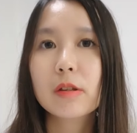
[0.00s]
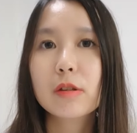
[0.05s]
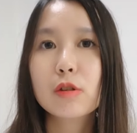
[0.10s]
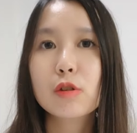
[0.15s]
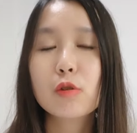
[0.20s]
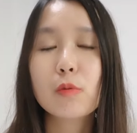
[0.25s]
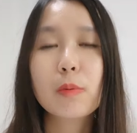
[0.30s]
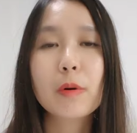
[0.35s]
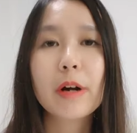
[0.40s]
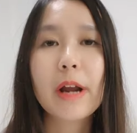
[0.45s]

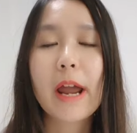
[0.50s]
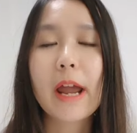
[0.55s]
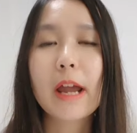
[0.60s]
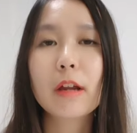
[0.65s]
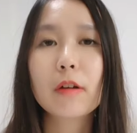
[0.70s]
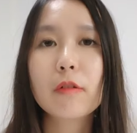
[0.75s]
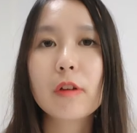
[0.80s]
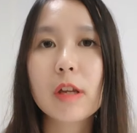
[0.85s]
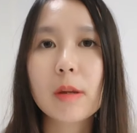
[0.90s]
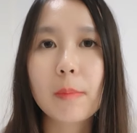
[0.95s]
super
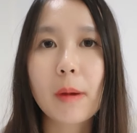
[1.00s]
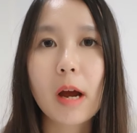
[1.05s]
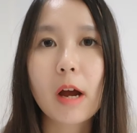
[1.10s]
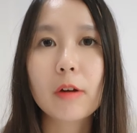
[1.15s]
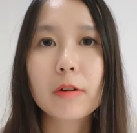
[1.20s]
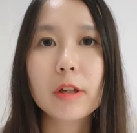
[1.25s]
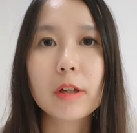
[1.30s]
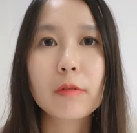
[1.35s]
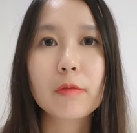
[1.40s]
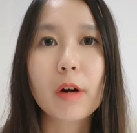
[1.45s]
angry
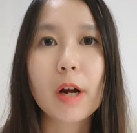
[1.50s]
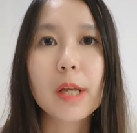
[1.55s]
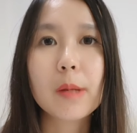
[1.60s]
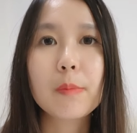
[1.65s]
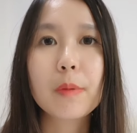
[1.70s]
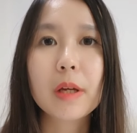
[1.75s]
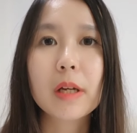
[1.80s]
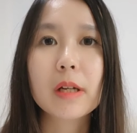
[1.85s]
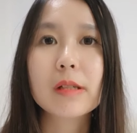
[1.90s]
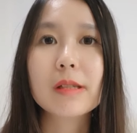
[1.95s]
about it,
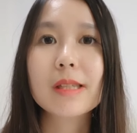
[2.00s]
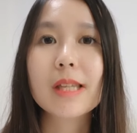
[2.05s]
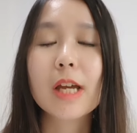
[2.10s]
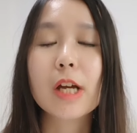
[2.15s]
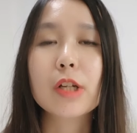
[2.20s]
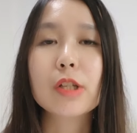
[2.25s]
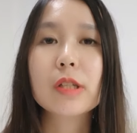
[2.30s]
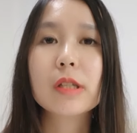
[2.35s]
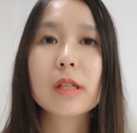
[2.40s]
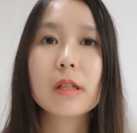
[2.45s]
right? Because there
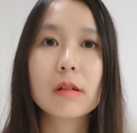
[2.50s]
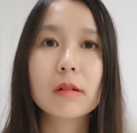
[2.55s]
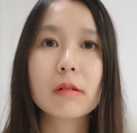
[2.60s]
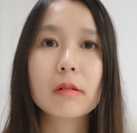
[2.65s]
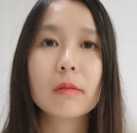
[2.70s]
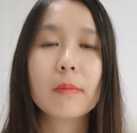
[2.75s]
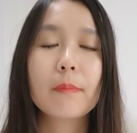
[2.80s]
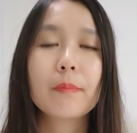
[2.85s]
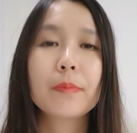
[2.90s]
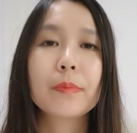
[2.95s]
are
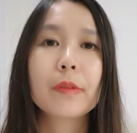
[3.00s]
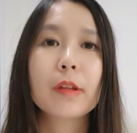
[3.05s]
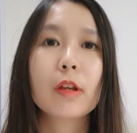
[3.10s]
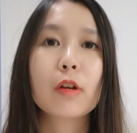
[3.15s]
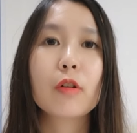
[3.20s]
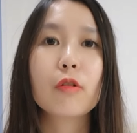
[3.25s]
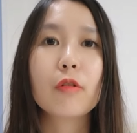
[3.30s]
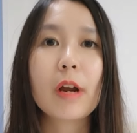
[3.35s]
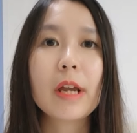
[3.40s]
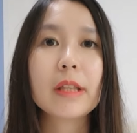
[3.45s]
still
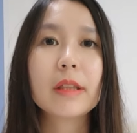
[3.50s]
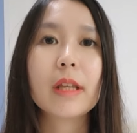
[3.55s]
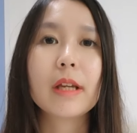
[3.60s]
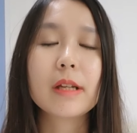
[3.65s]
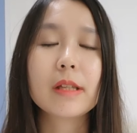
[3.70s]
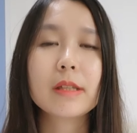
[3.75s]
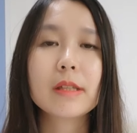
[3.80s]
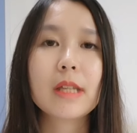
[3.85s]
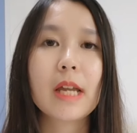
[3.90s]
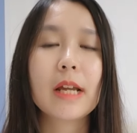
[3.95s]
great
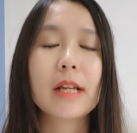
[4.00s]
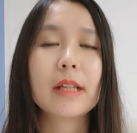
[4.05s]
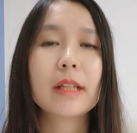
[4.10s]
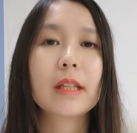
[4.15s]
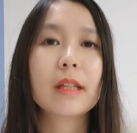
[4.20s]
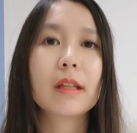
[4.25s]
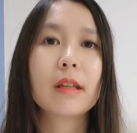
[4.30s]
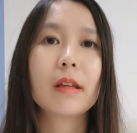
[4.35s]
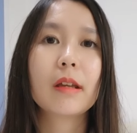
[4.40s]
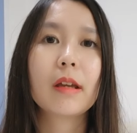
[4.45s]
things that
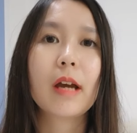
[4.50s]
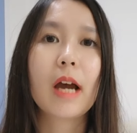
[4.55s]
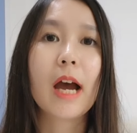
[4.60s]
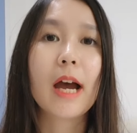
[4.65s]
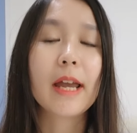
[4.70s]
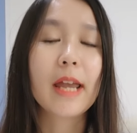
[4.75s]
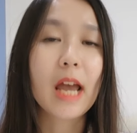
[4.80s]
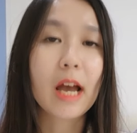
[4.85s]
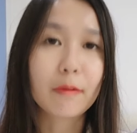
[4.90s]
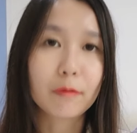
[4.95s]

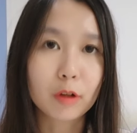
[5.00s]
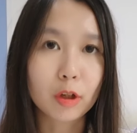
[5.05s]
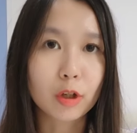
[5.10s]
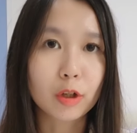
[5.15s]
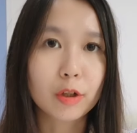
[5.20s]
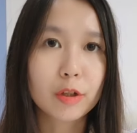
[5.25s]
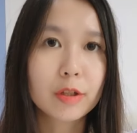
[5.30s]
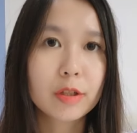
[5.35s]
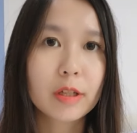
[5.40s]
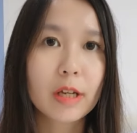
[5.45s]
I have
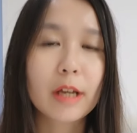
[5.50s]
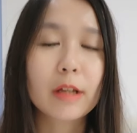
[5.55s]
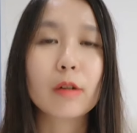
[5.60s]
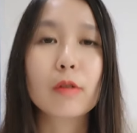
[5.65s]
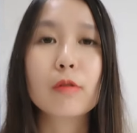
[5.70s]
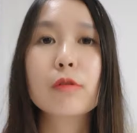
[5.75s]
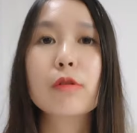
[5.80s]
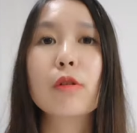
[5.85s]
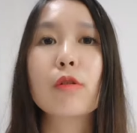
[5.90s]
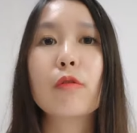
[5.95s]
learned, and
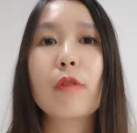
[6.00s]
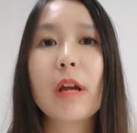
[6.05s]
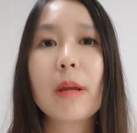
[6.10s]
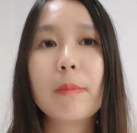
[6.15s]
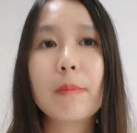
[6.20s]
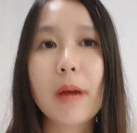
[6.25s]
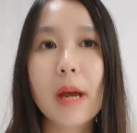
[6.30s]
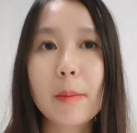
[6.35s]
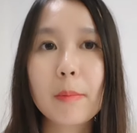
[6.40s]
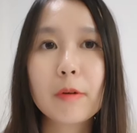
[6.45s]
also
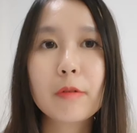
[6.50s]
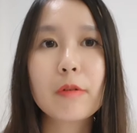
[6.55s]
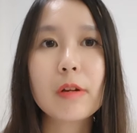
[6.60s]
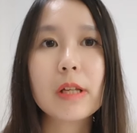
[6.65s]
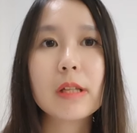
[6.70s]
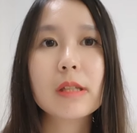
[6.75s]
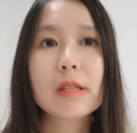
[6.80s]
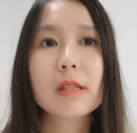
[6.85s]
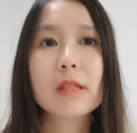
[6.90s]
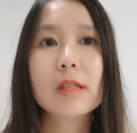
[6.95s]
great
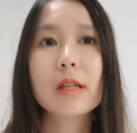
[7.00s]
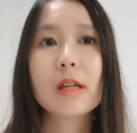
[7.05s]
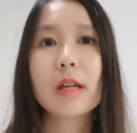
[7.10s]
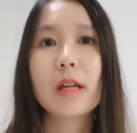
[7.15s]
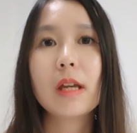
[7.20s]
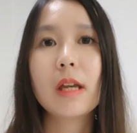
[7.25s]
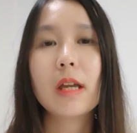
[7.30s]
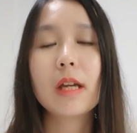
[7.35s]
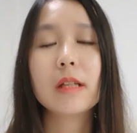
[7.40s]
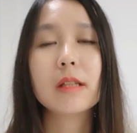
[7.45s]
memories
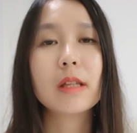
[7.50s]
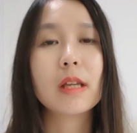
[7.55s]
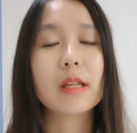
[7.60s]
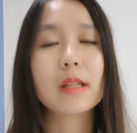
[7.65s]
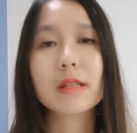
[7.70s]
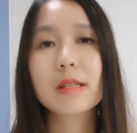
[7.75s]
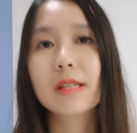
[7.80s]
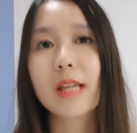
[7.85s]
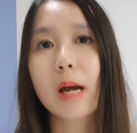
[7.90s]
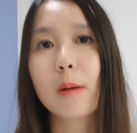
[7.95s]

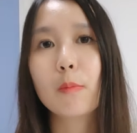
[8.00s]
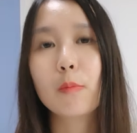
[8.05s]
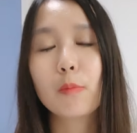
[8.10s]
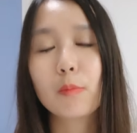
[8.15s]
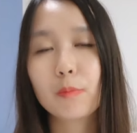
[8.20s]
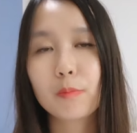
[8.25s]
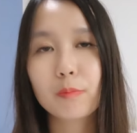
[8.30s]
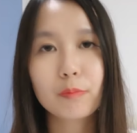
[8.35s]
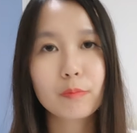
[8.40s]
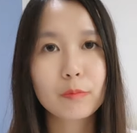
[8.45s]
in some
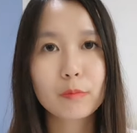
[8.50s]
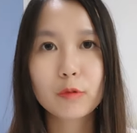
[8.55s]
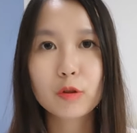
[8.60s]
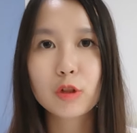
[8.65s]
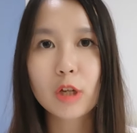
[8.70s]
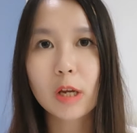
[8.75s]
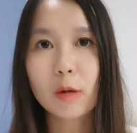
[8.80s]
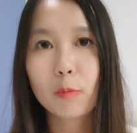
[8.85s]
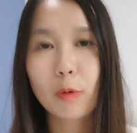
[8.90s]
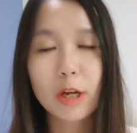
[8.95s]

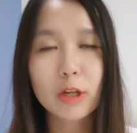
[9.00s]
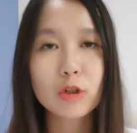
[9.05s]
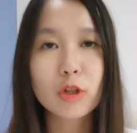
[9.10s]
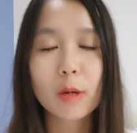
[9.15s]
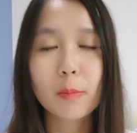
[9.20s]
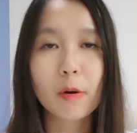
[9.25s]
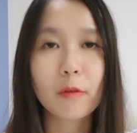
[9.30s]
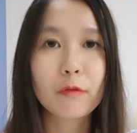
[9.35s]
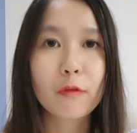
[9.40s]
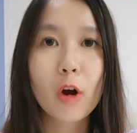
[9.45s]

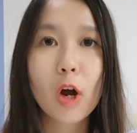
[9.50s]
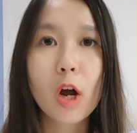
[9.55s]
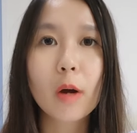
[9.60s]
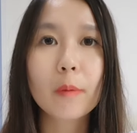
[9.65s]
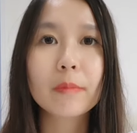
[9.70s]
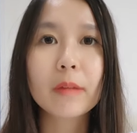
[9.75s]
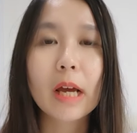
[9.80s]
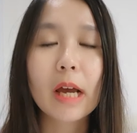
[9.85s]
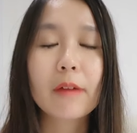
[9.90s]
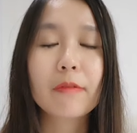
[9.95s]
shape or
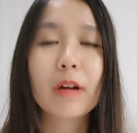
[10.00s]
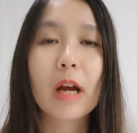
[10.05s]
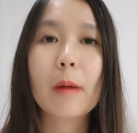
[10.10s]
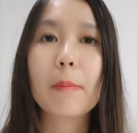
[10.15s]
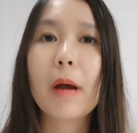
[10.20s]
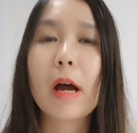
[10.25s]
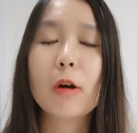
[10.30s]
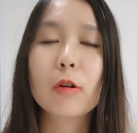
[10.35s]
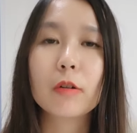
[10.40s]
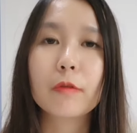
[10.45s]
form that have come
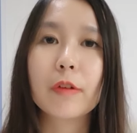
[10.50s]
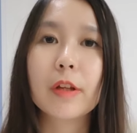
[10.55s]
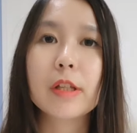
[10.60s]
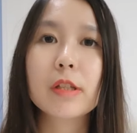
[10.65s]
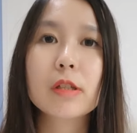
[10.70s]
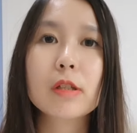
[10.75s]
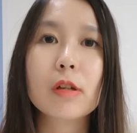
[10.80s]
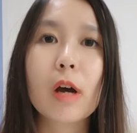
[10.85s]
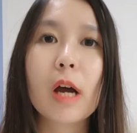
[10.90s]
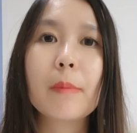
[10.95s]
out of it.
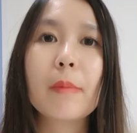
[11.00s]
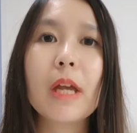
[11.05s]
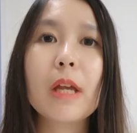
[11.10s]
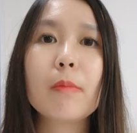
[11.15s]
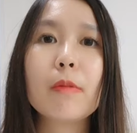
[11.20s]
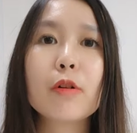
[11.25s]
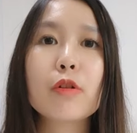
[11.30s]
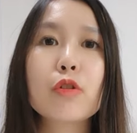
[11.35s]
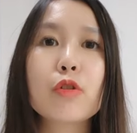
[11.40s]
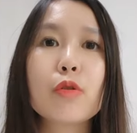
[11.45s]
So I'm
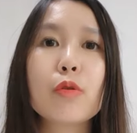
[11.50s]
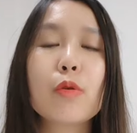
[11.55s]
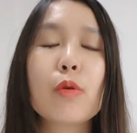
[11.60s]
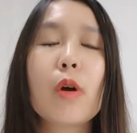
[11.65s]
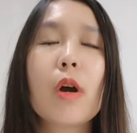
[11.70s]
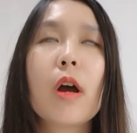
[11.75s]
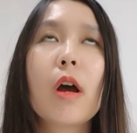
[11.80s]
able to